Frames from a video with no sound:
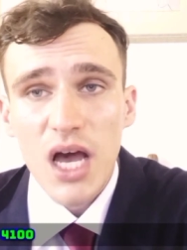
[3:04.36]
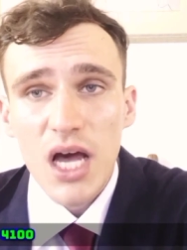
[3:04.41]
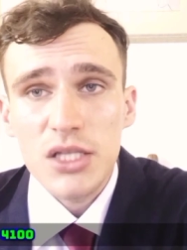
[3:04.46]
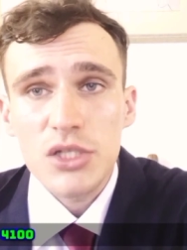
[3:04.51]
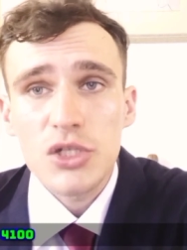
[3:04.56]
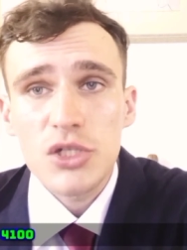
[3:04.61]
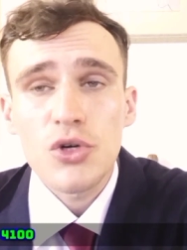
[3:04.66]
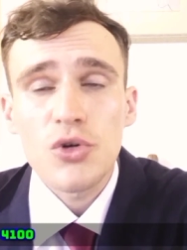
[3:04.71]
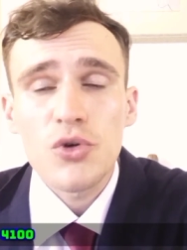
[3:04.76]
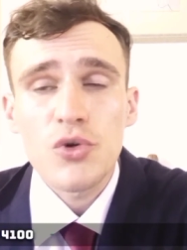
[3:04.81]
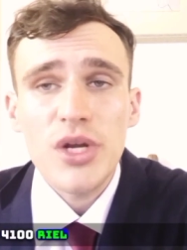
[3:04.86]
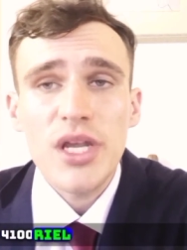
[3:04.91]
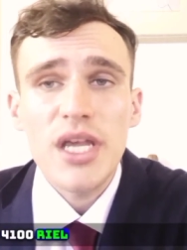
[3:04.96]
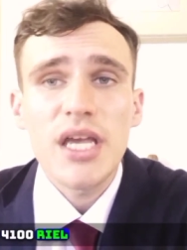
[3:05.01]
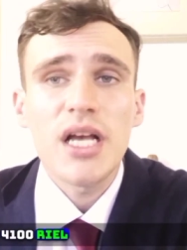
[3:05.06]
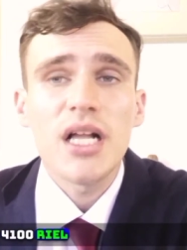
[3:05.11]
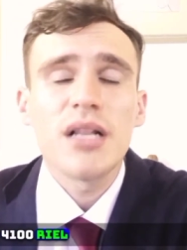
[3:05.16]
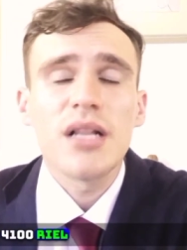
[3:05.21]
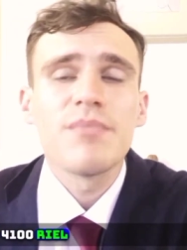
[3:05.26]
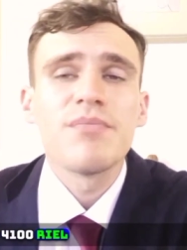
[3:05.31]
hundred
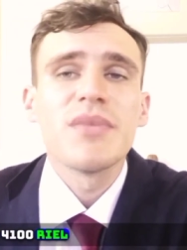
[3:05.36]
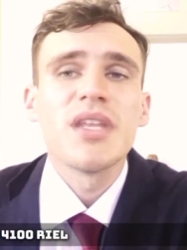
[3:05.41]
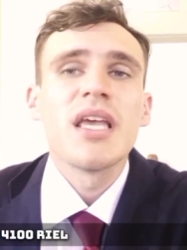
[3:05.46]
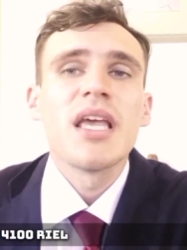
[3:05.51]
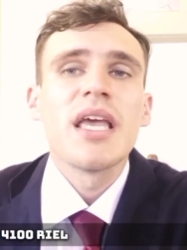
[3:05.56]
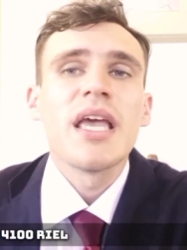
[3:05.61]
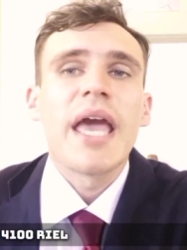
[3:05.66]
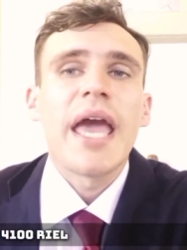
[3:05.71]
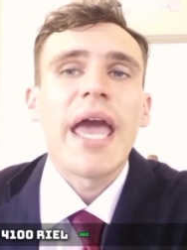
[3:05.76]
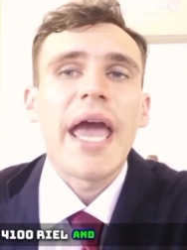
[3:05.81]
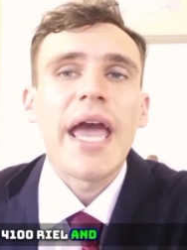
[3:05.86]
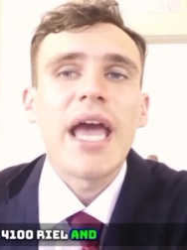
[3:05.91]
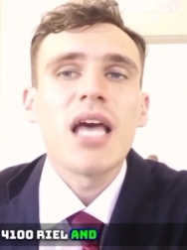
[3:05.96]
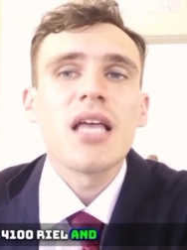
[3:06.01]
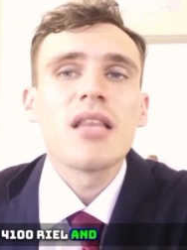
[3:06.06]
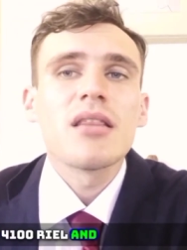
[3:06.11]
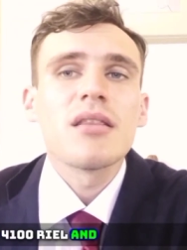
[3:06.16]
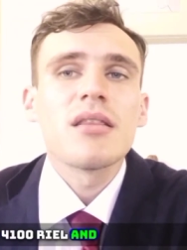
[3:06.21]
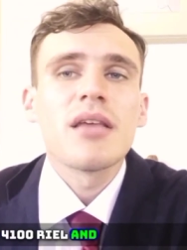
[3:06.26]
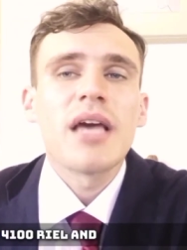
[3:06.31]
real,
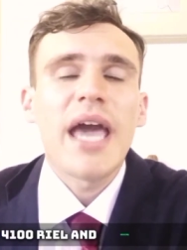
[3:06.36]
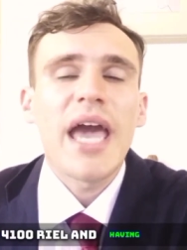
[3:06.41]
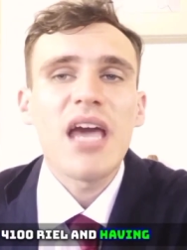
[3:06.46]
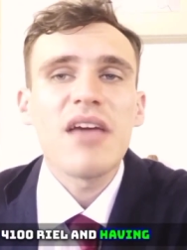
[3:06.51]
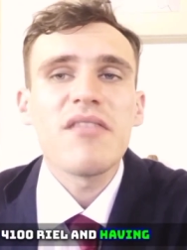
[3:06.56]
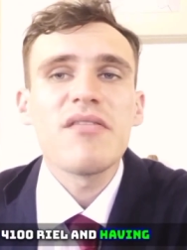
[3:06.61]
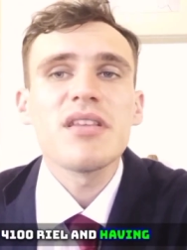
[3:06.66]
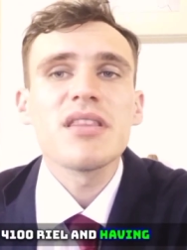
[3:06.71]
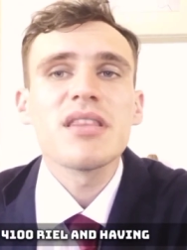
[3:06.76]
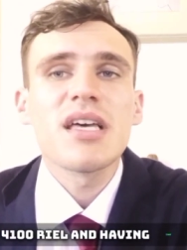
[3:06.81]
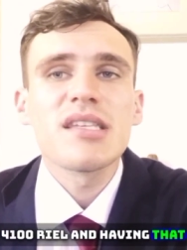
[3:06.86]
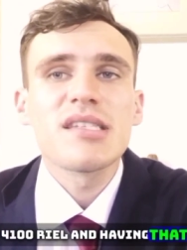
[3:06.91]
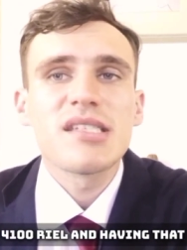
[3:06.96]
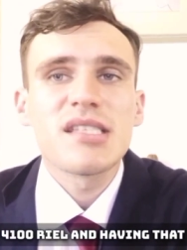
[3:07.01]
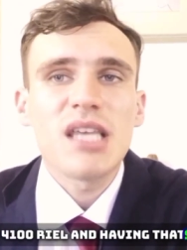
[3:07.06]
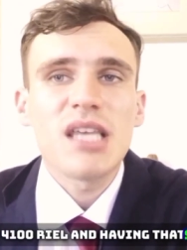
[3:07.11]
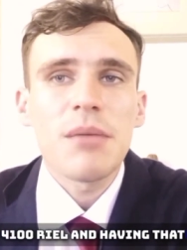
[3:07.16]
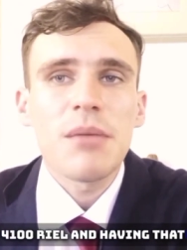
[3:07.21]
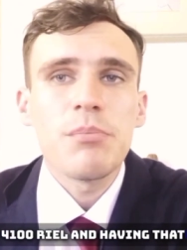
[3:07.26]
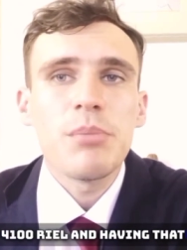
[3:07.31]
and having that
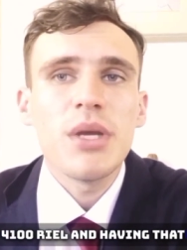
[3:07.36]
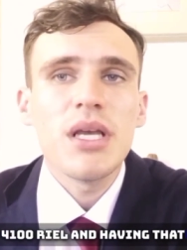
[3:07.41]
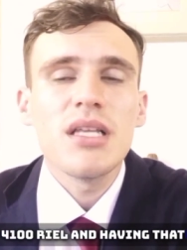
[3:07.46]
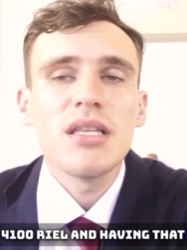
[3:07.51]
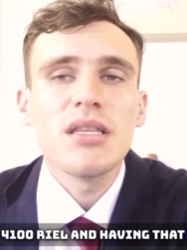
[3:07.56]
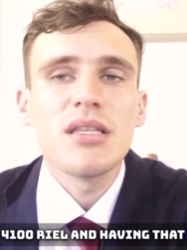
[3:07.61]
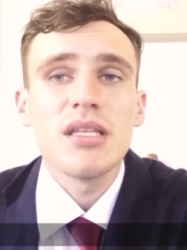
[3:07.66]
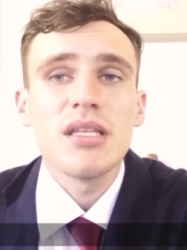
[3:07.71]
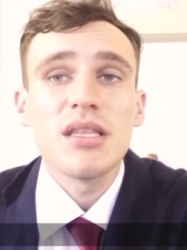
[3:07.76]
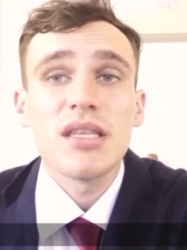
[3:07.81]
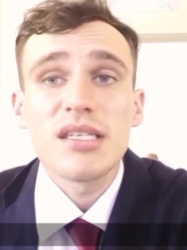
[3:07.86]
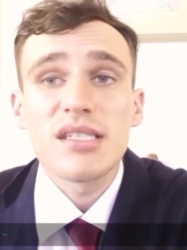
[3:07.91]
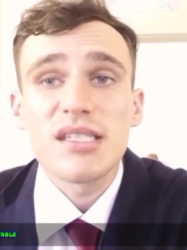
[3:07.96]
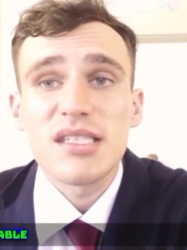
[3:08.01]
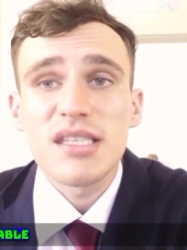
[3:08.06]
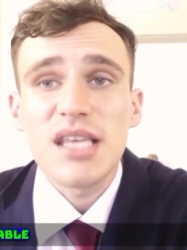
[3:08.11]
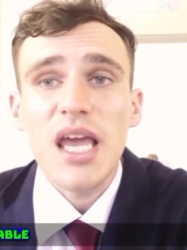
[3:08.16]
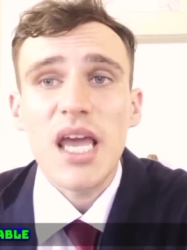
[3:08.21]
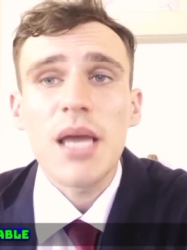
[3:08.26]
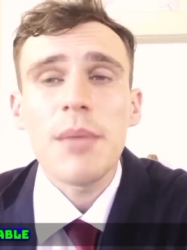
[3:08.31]
stability in a
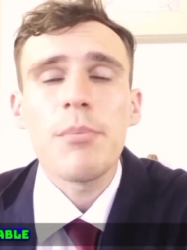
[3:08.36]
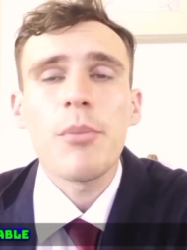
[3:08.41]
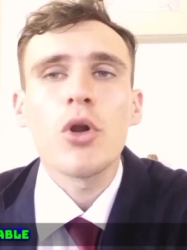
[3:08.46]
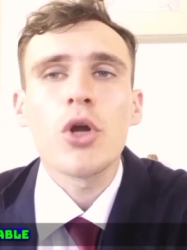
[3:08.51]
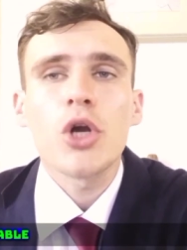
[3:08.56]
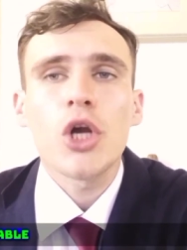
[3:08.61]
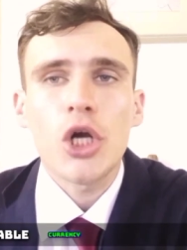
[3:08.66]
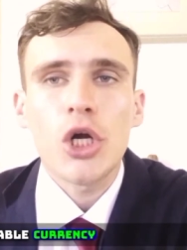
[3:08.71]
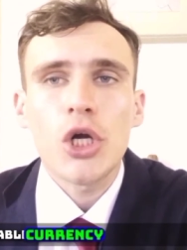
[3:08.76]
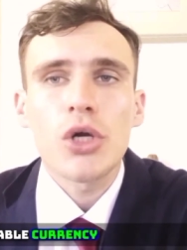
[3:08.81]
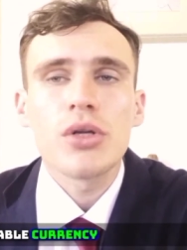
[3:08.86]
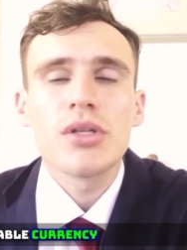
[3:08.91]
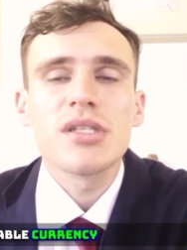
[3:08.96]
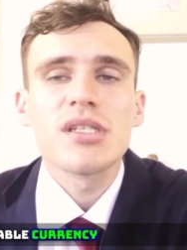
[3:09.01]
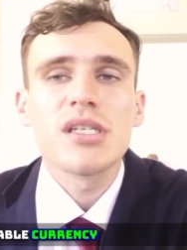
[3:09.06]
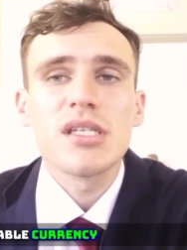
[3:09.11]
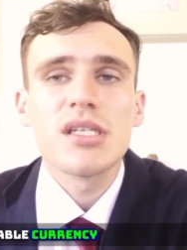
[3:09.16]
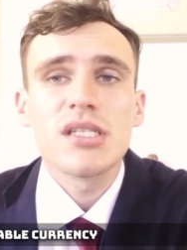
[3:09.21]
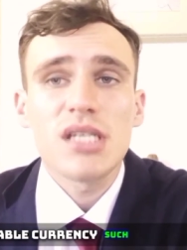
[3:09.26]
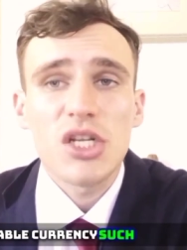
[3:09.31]
stable
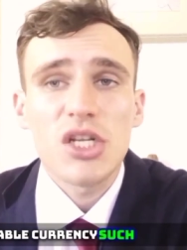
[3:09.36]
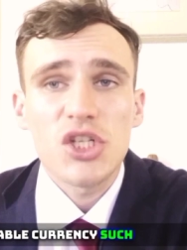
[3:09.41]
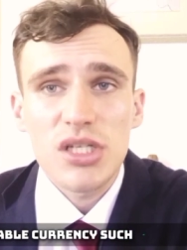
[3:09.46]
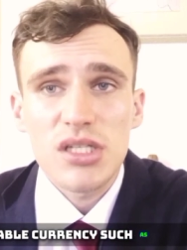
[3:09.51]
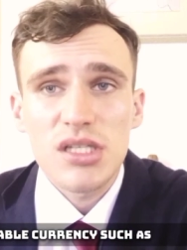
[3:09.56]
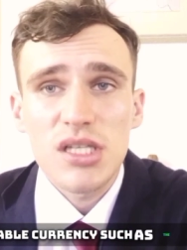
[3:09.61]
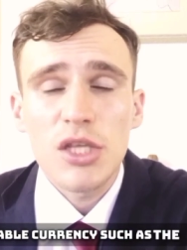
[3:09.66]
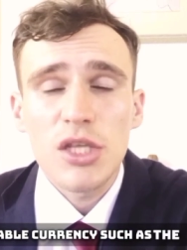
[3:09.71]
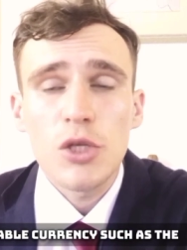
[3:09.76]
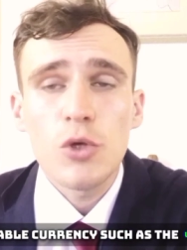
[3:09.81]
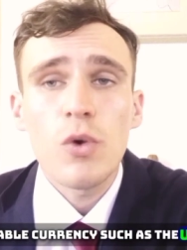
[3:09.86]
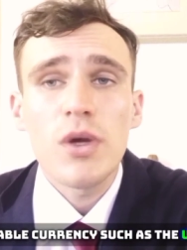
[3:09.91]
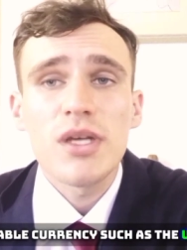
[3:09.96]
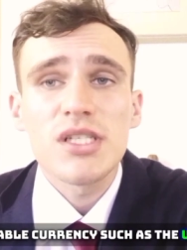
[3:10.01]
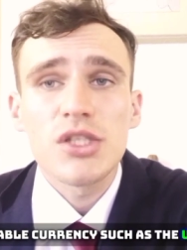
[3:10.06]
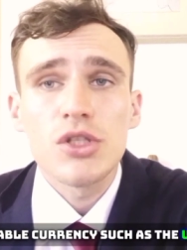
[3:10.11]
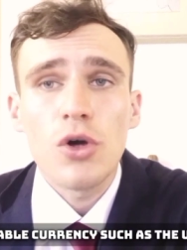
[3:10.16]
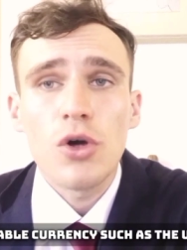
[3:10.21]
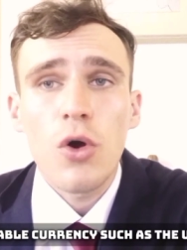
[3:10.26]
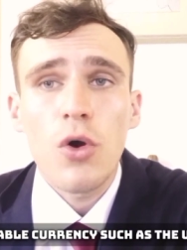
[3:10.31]
currency such as the U
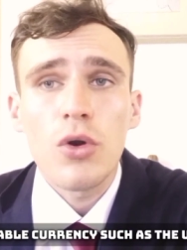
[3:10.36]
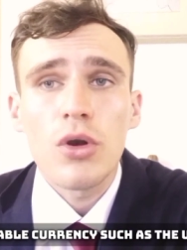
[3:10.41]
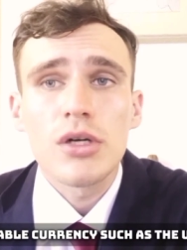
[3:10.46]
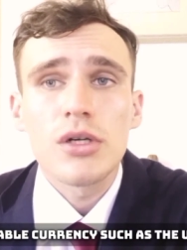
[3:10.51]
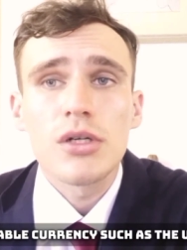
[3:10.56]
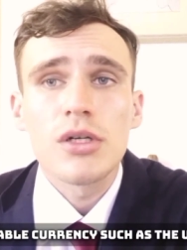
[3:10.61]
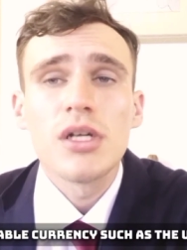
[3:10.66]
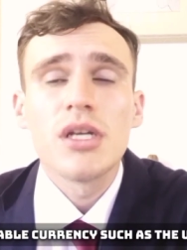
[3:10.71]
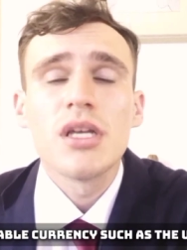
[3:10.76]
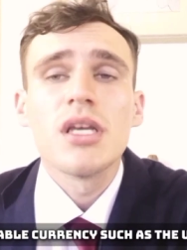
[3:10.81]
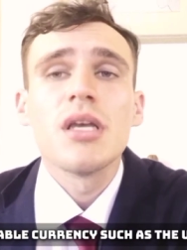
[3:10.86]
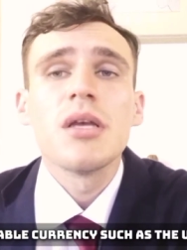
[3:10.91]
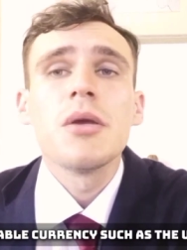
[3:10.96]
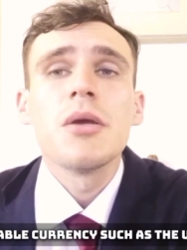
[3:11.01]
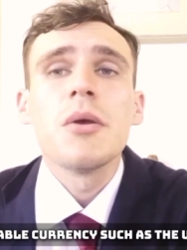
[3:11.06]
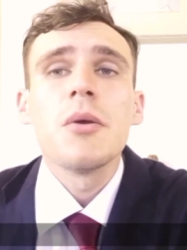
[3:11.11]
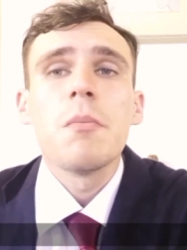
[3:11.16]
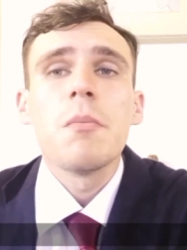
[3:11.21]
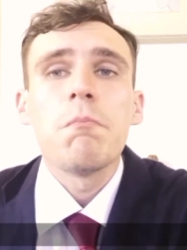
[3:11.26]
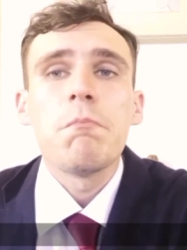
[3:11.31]
S dollar
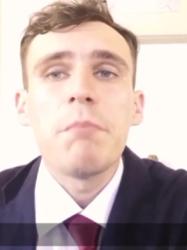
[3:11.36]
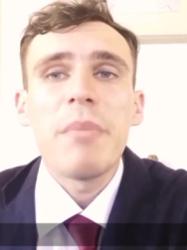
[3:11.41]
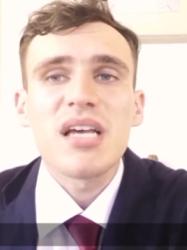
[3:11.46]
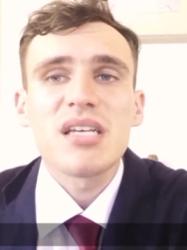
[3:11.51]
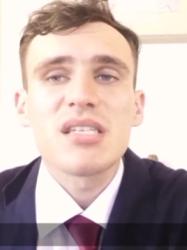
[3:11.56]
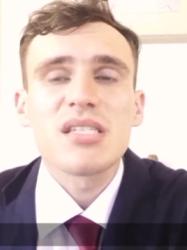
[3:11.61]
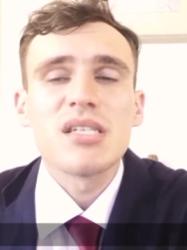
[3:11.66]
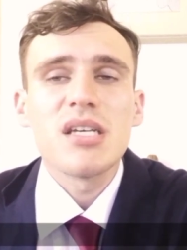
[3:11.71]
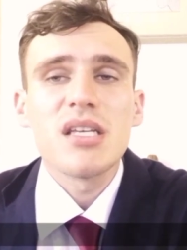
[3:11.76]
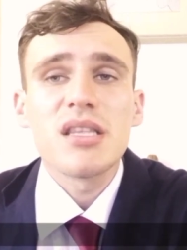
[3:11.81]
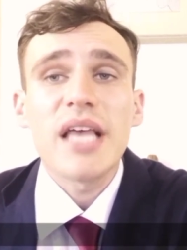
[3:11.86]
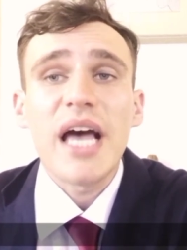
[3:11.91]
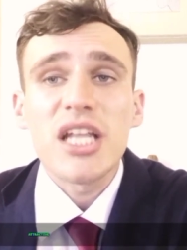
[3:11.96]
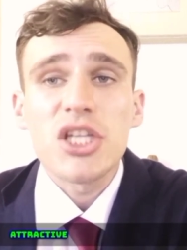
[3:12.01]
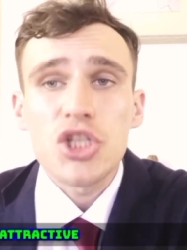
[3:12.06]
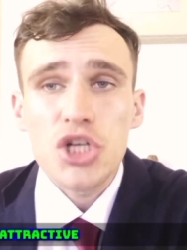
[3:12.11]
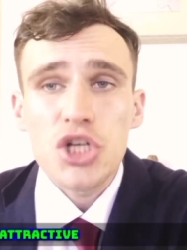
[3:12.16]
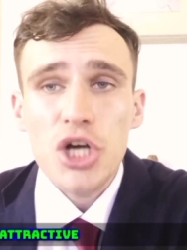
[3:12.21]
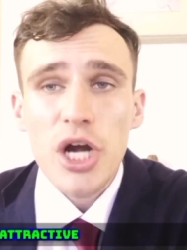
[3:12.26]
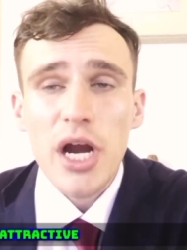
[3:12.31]
makes it
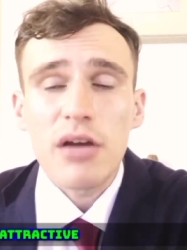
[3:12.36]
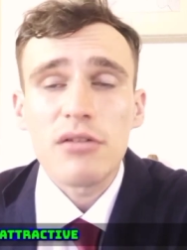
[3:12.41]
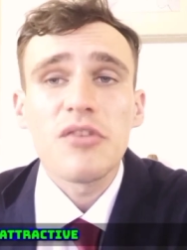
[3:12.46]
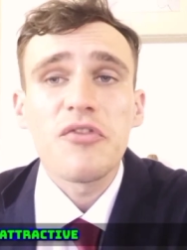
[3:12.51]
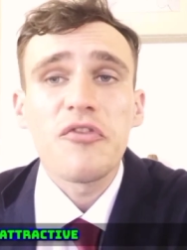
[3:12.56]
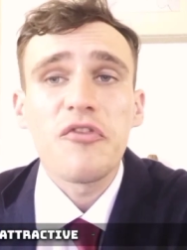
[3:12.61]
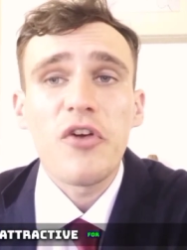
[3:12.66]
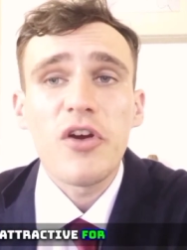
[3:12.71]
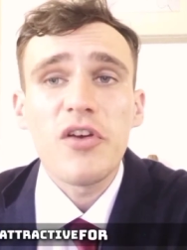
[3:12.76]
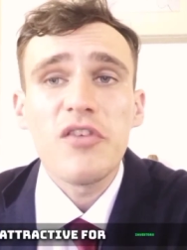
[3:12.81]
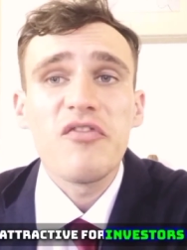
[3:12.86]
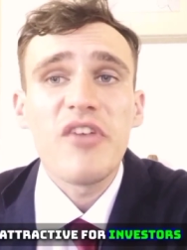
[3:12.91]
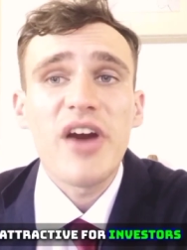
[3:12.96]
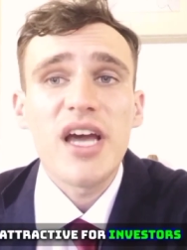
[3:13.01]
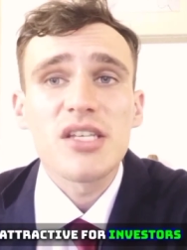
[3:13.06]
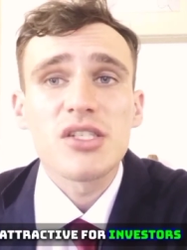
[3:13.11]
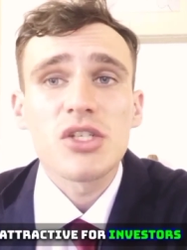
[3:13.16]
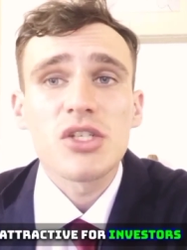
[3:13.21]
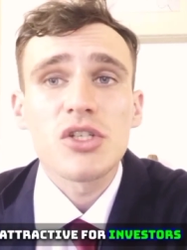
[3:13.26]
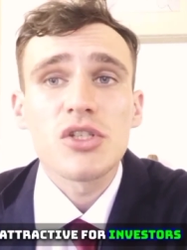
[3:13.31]
attractive for
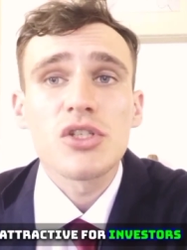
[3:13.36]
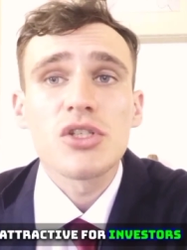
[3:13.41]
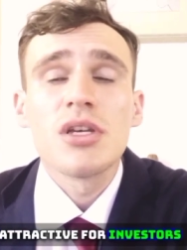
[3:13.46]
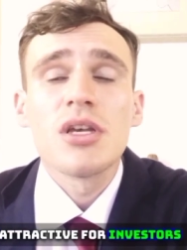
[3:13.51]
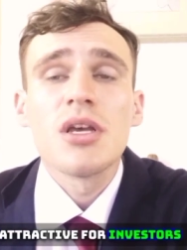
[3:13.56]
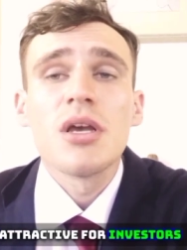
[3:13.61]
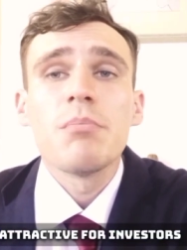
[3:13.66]
investors,